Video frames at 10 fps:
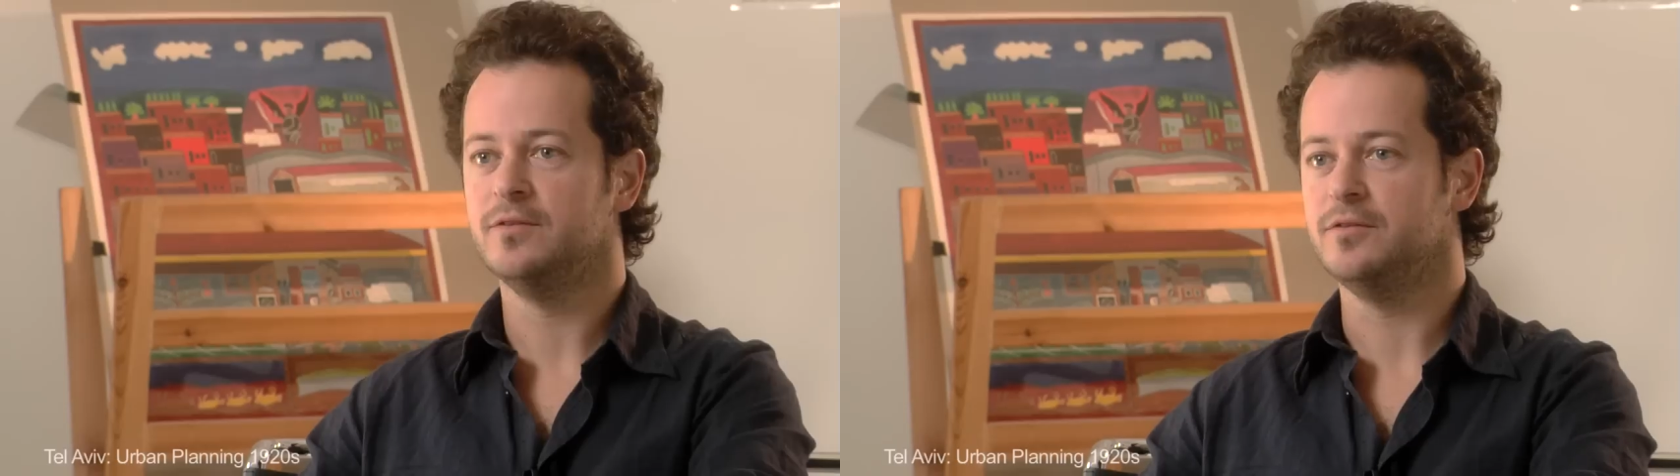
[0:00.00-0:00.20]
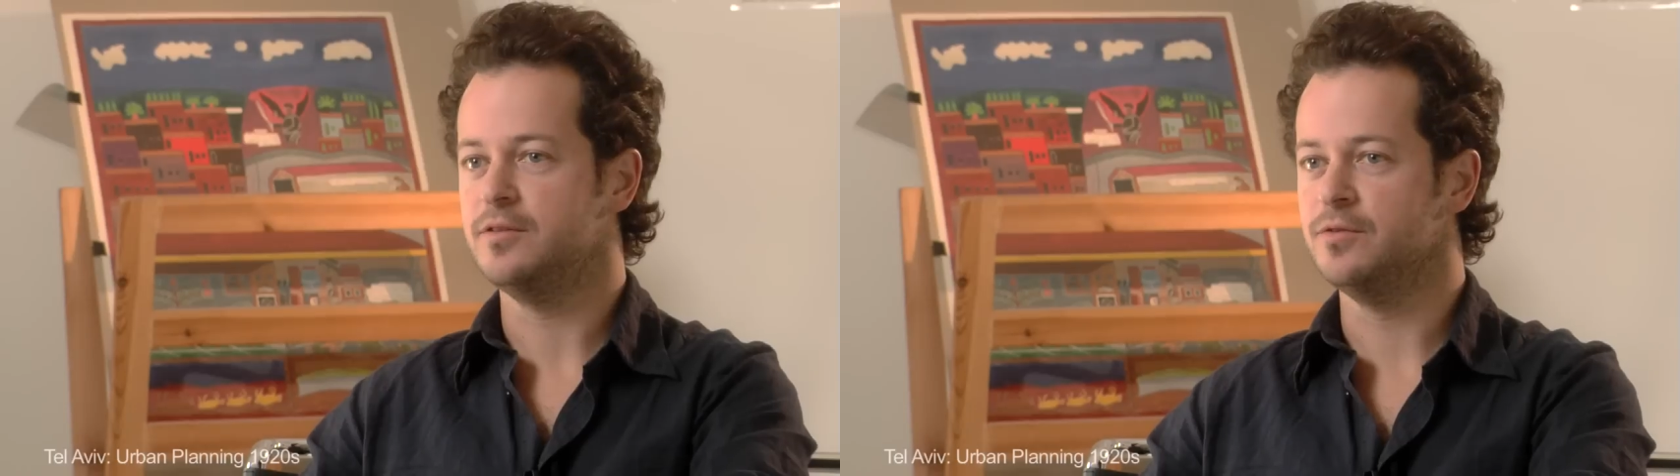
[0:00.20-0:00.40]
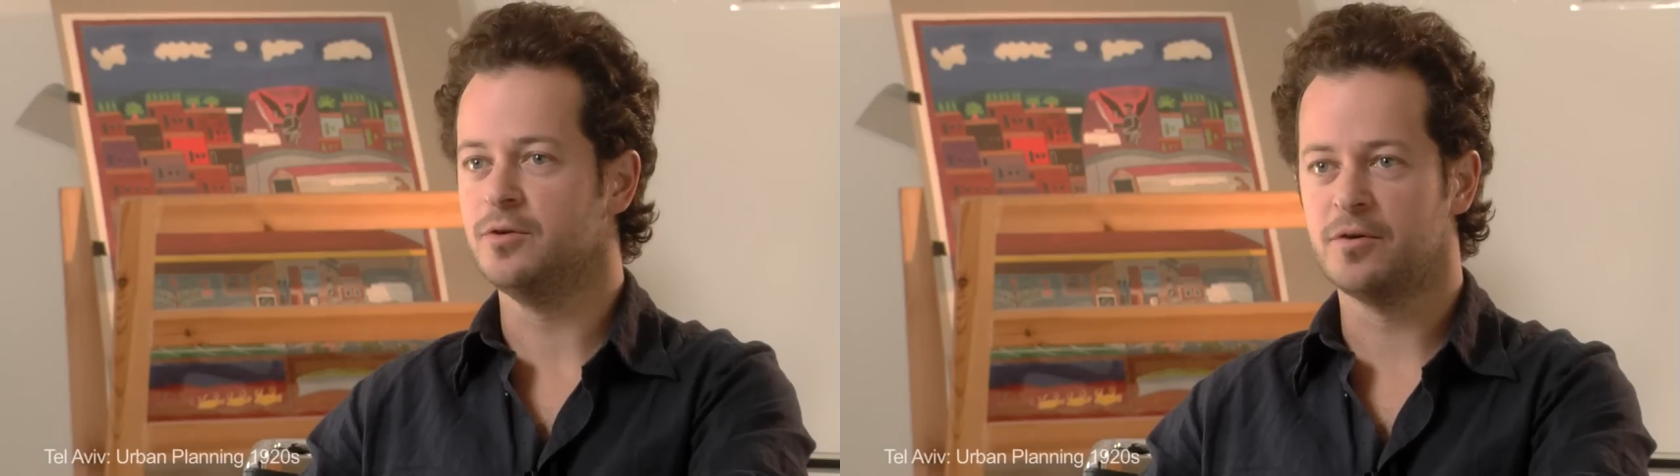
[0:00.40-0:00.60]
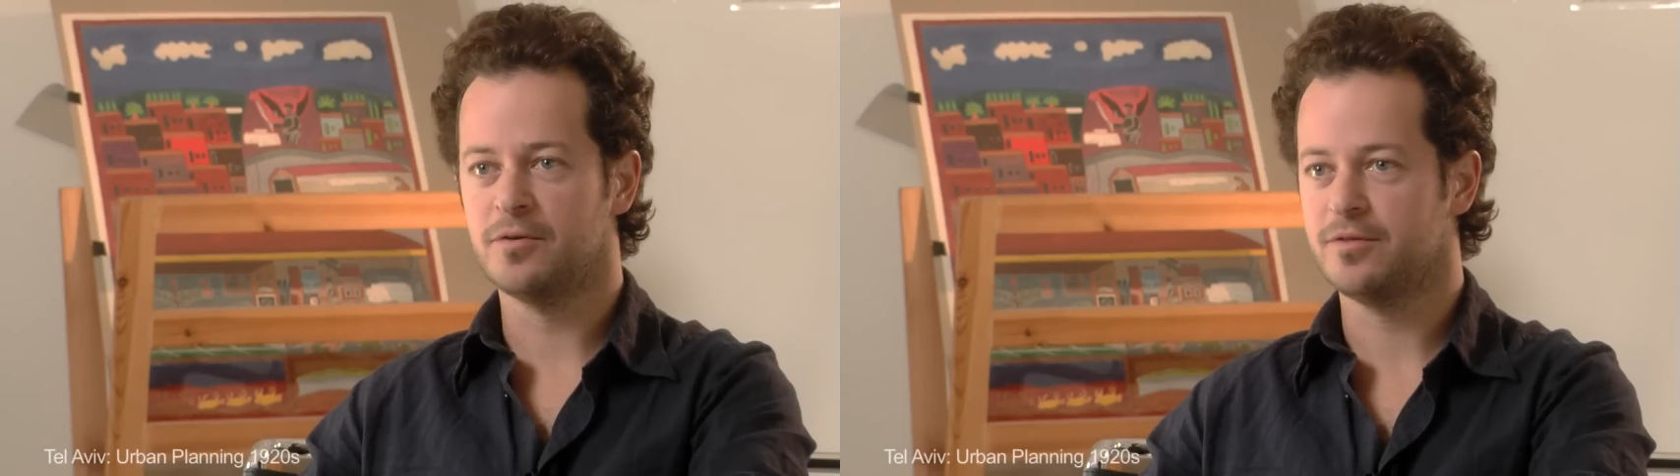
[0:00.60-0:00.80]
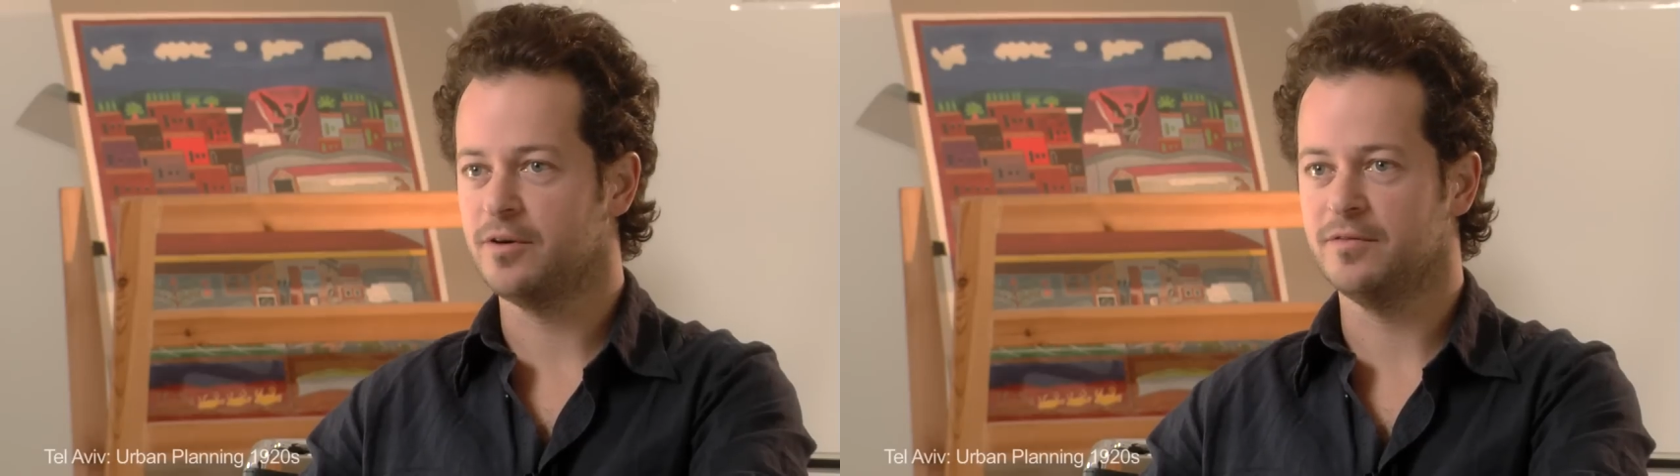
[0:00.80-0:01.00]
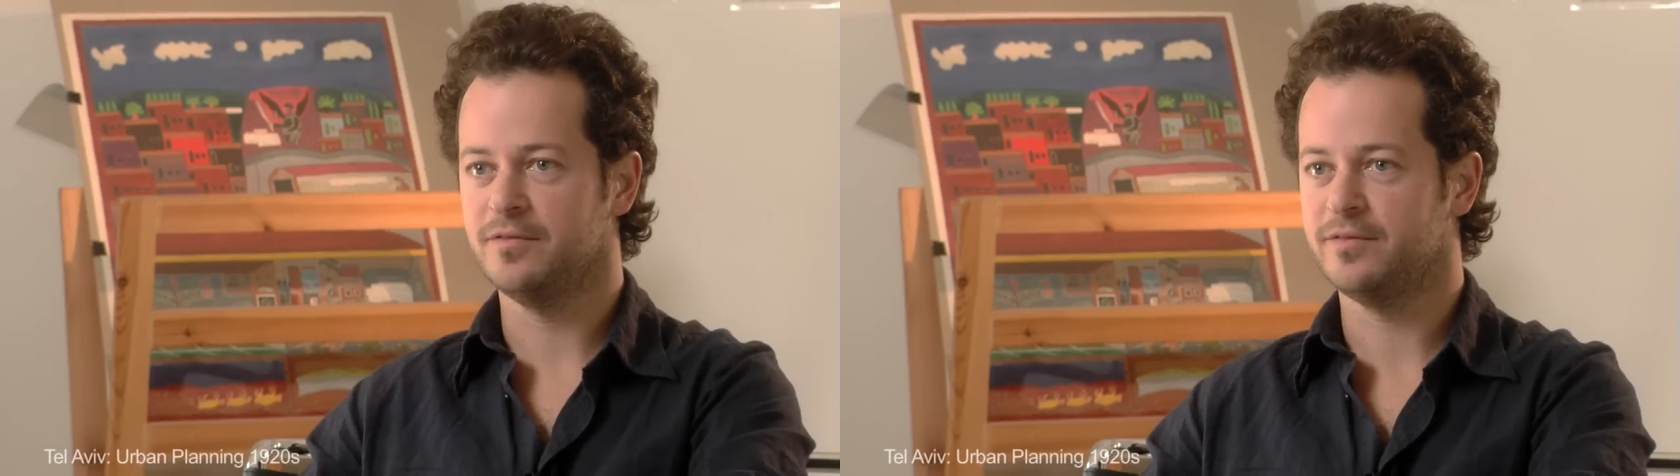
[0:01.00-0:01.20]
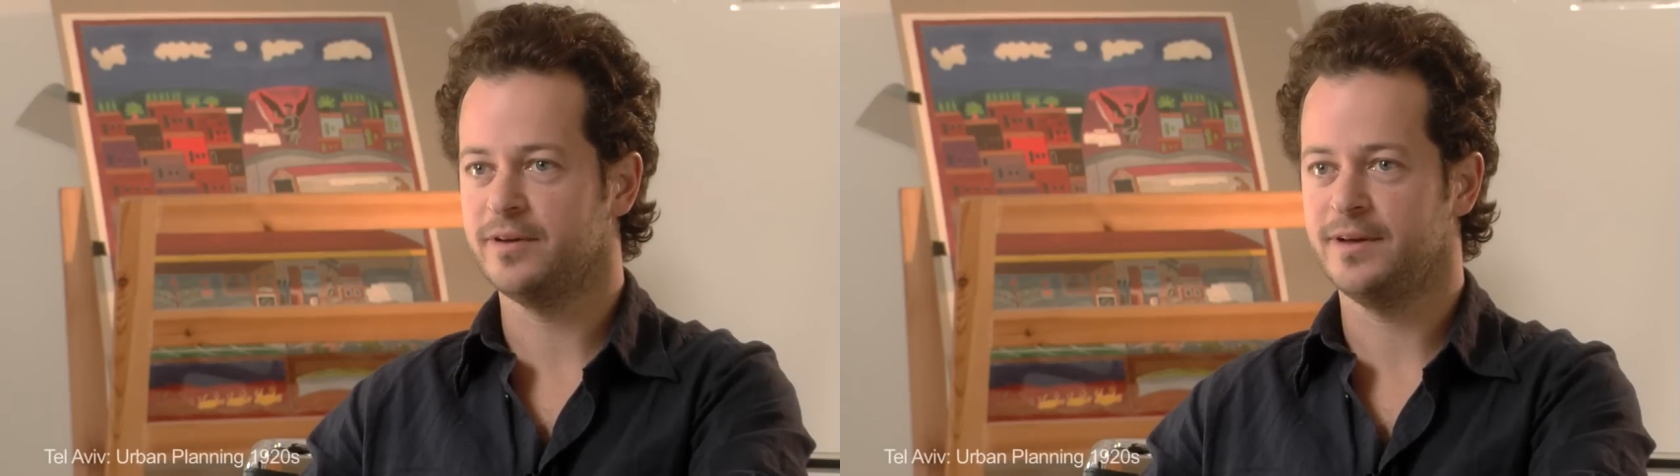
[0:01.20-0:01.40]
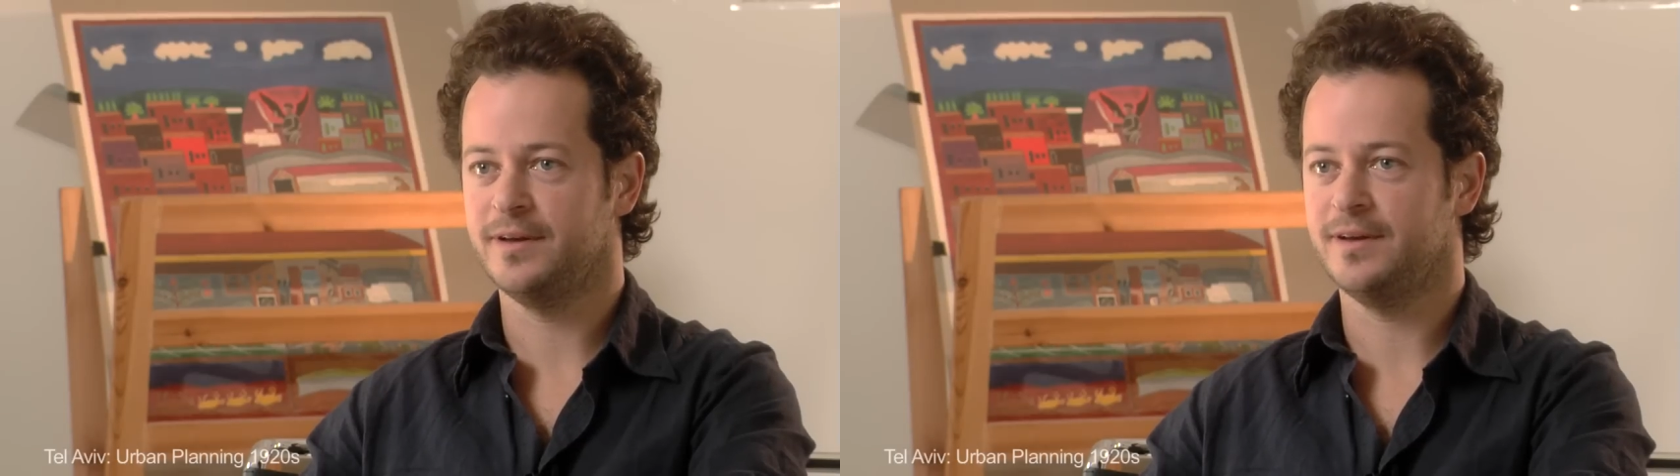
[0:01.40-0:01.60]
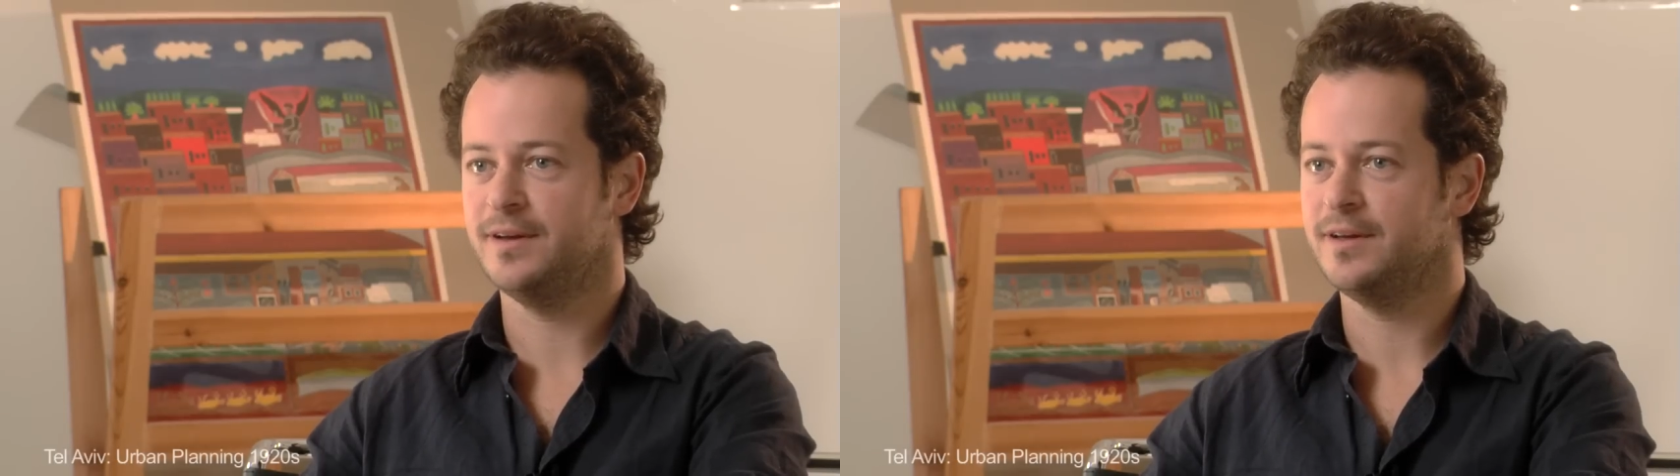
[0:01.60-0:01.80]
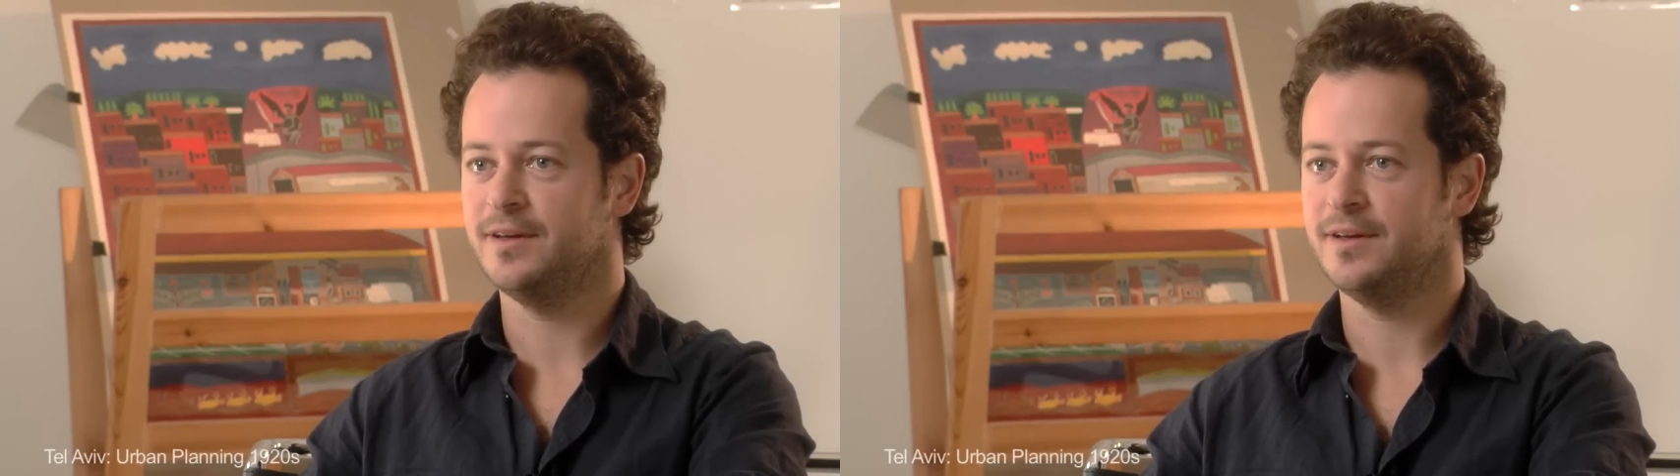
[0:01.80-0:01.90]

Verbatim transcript: to the north of uh,